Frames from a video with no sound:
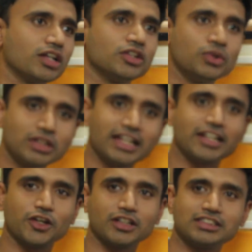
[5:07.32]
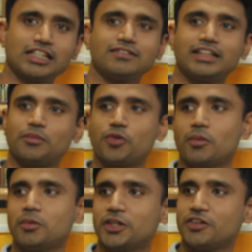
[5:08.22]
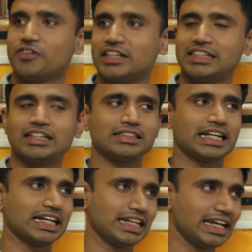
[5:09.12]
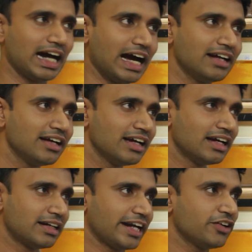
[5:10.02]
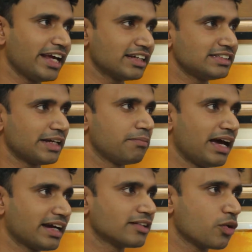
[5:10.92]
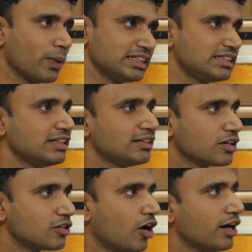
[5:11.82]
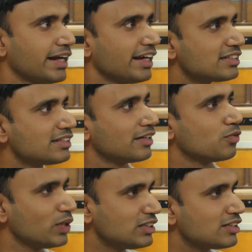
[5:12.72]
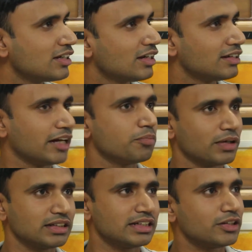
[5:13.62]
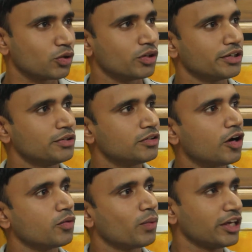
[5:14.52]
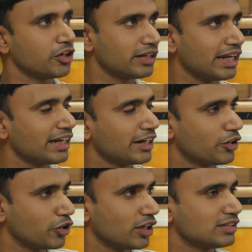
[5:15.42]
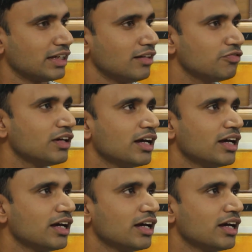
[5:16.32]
you tell yourself that a problem that you're facing is really hard, try to take a step back and question the context in which that person told you or why you're telling it to yourself.